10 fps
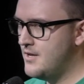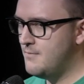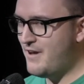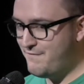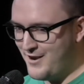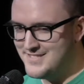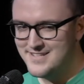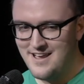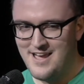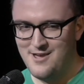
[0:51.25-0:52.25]
My friends and
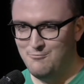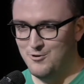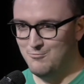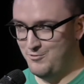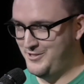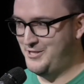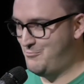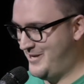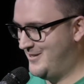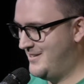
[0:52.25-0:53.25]
I were really
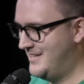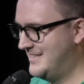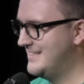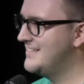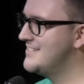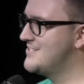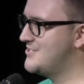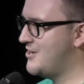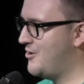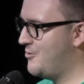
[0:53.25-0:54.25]
weird.
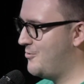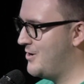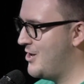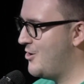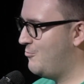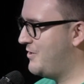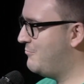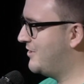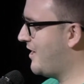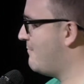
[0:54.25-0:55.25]
So we
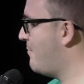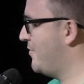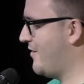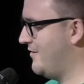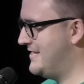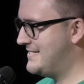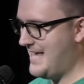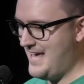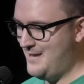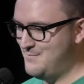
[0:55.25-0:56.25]
would come up with all these
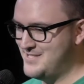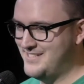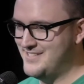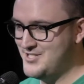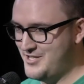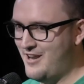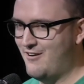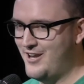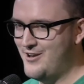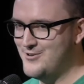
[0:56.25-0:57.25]
games and
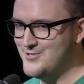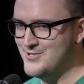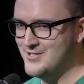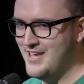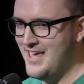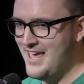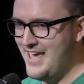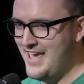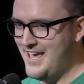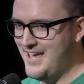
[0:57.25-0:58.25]
scenarios
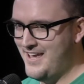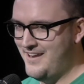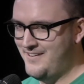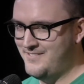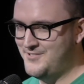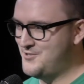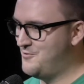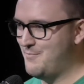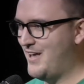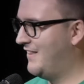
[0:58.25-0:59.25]
and do
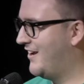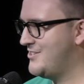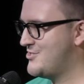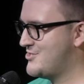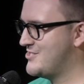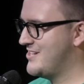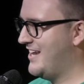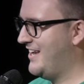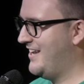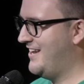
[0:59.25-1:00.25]
them at lunch,
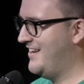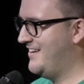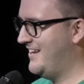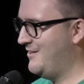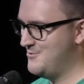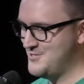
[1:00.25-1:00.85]
and it was